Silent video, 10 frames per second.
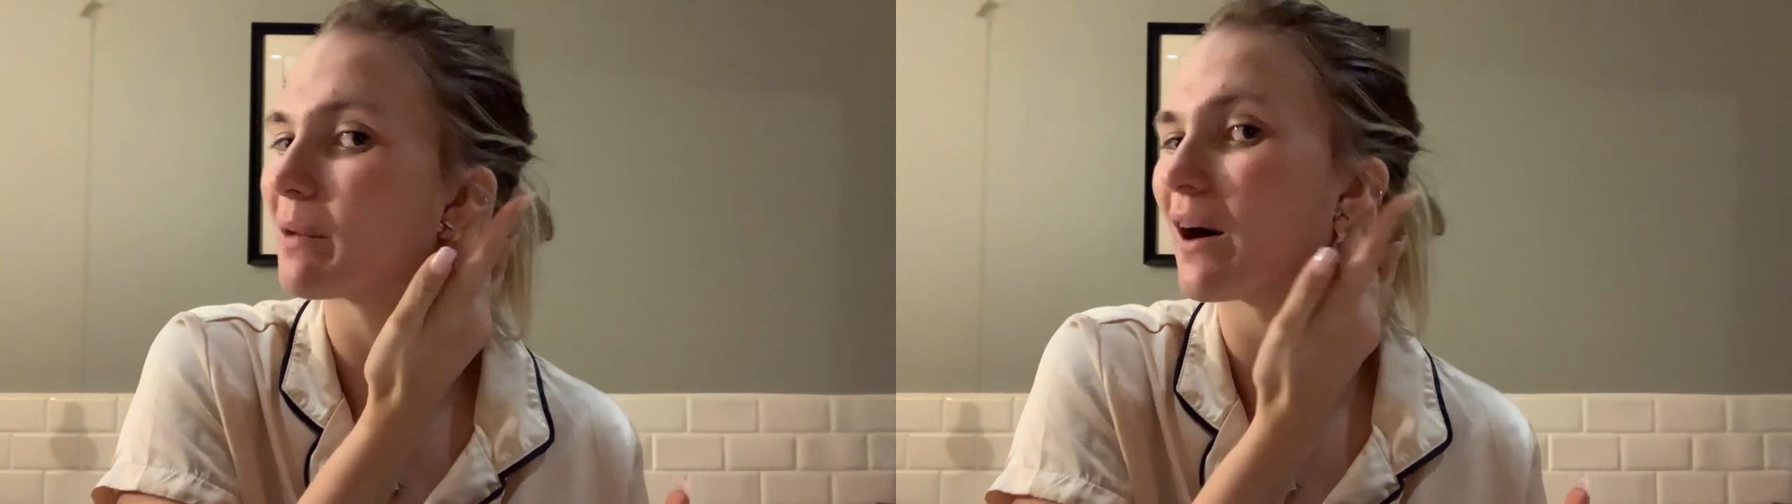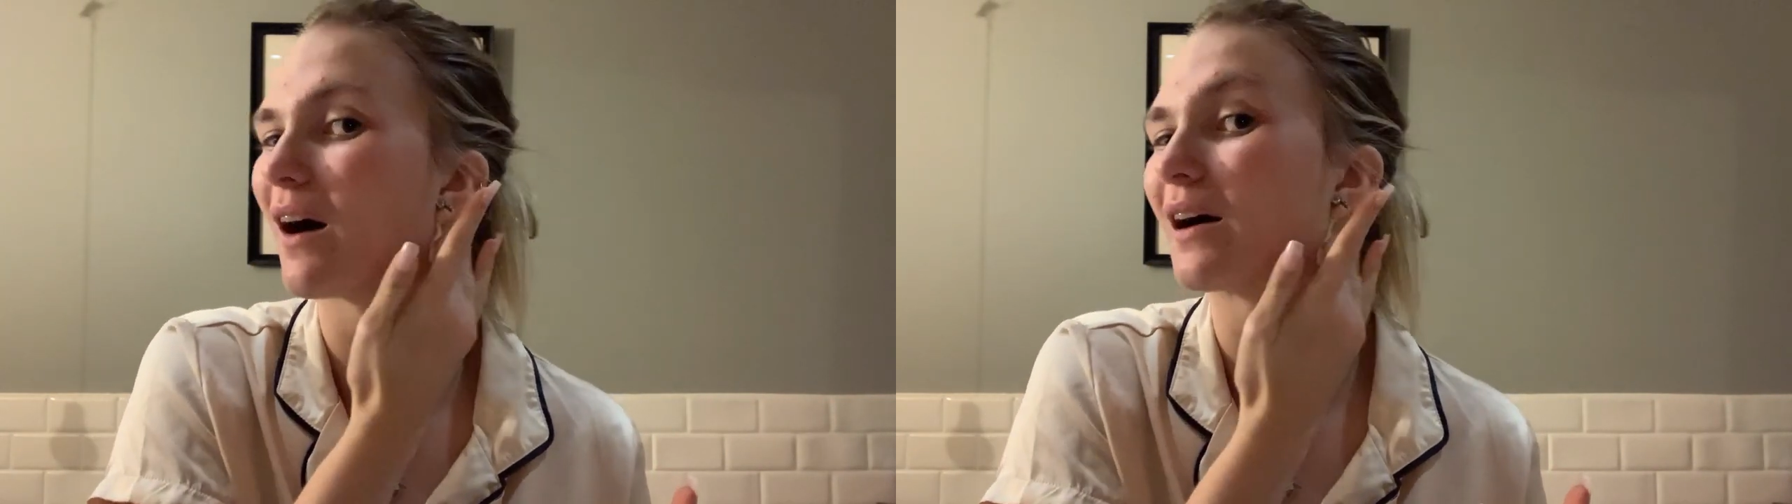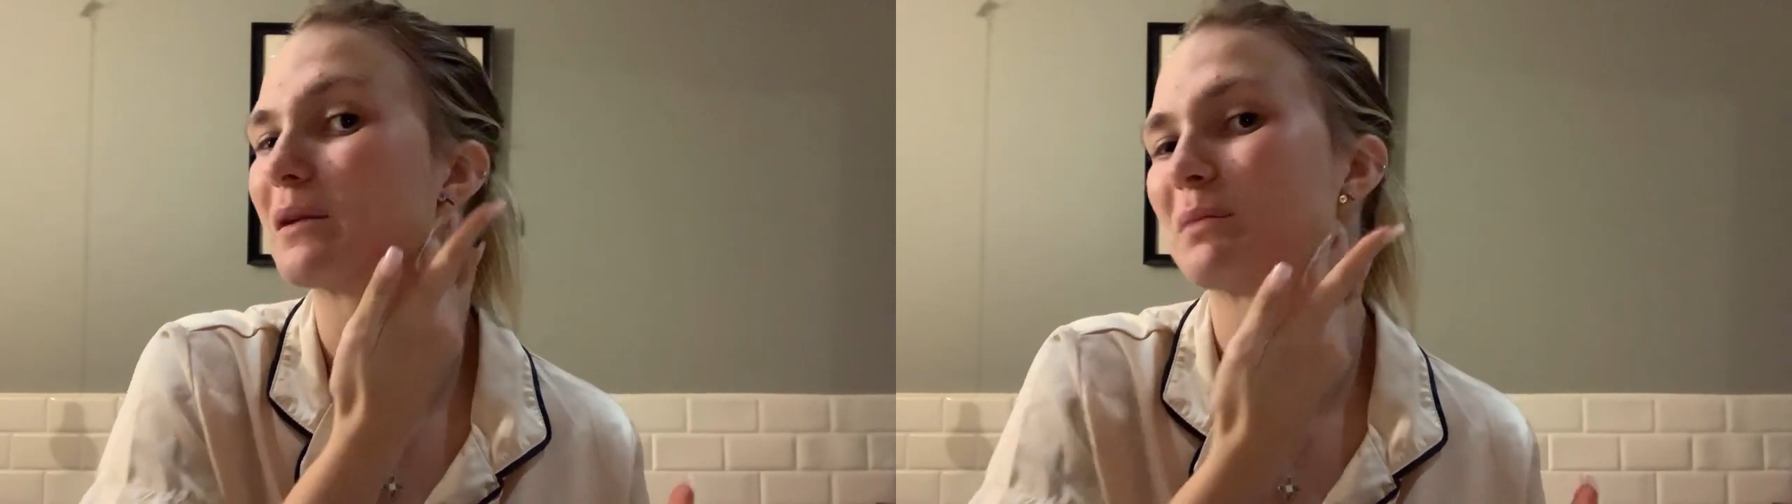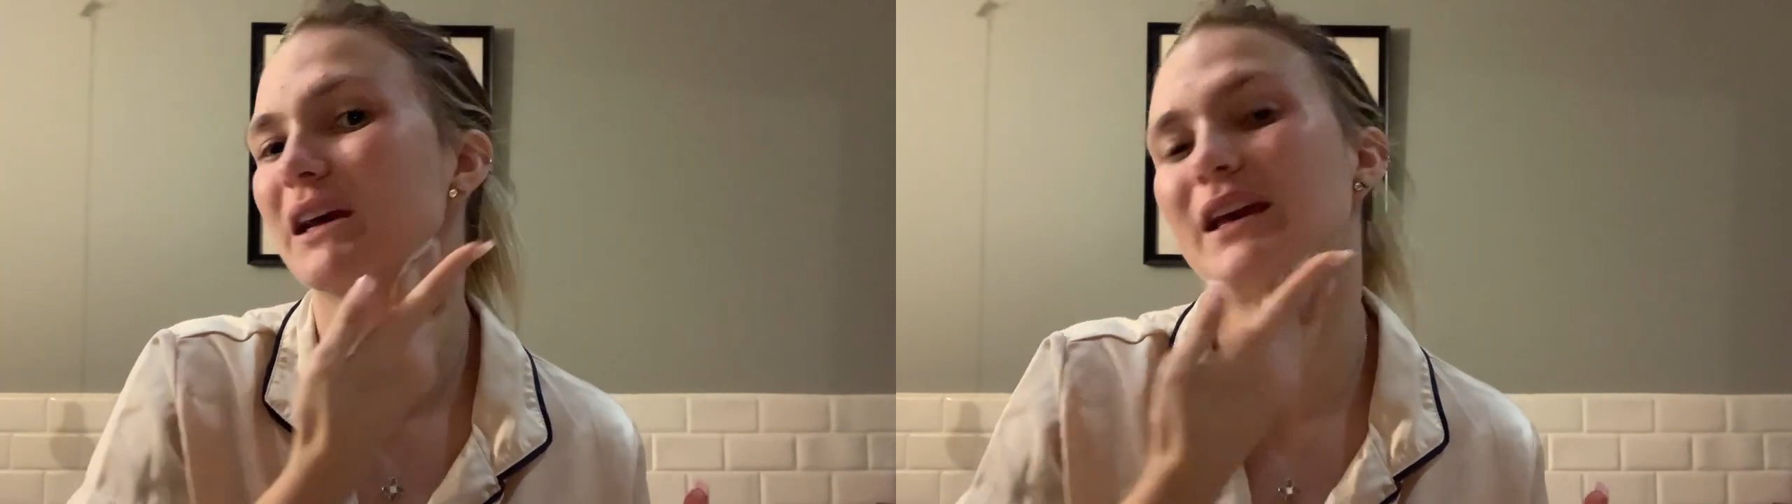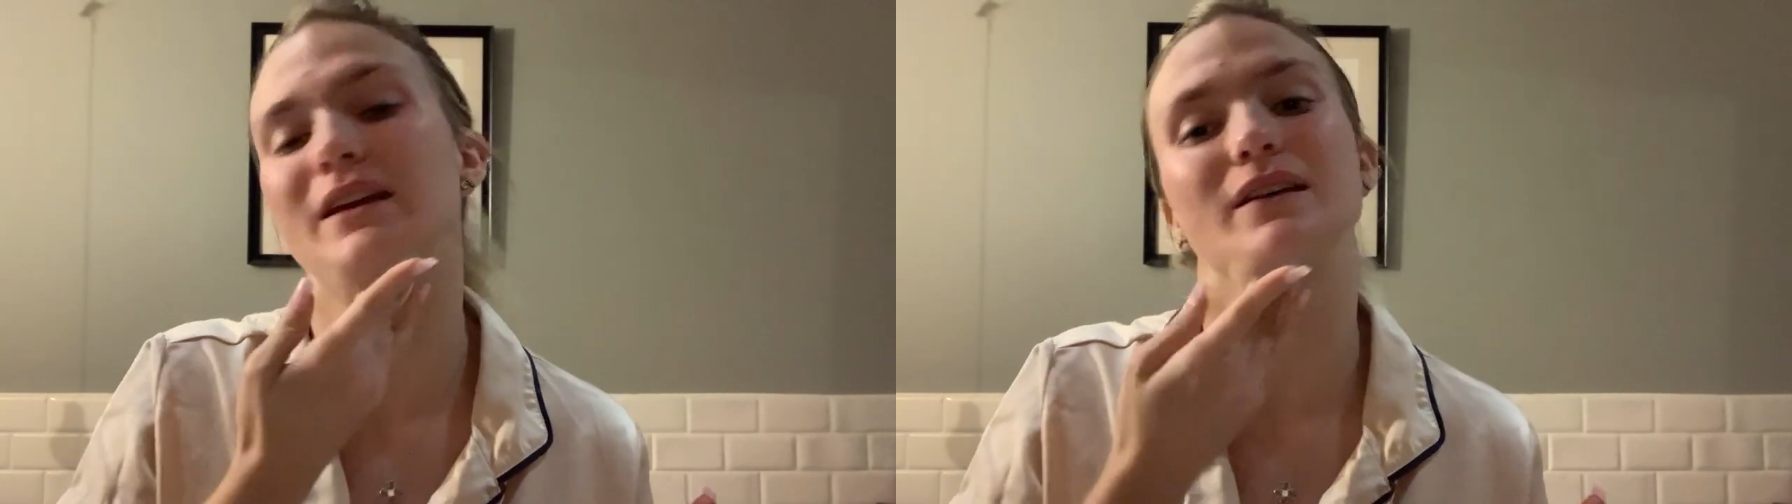behind my
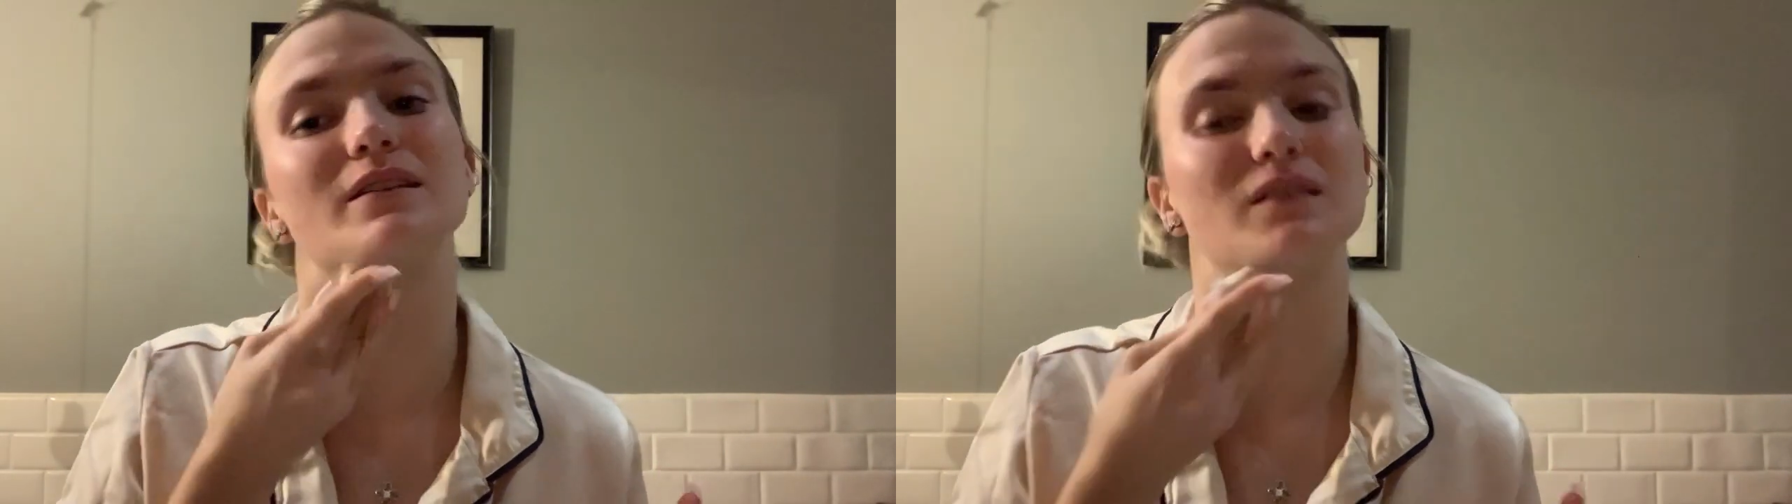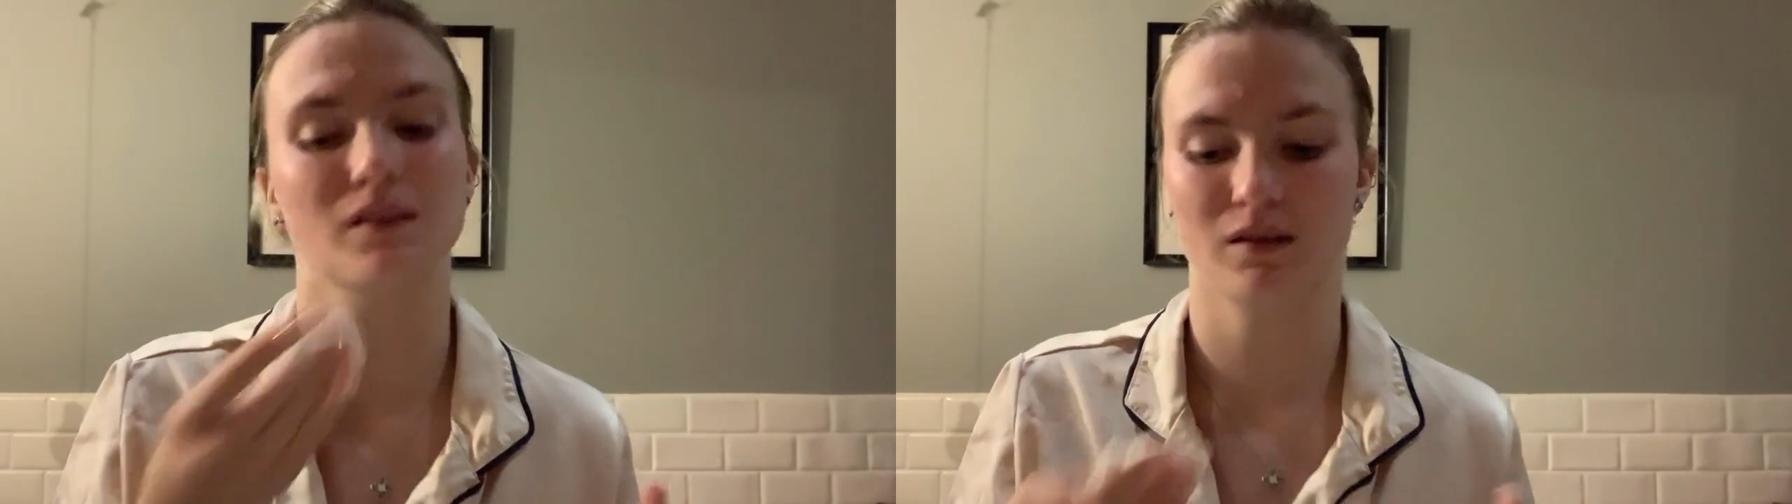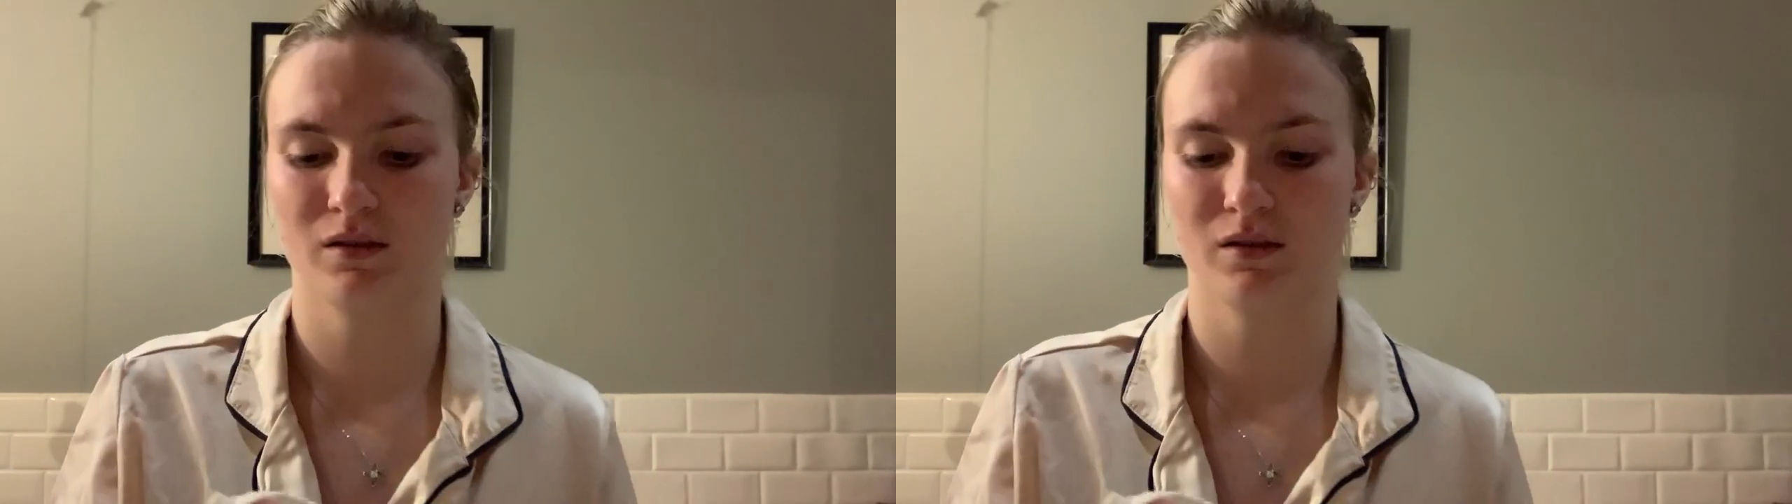ears.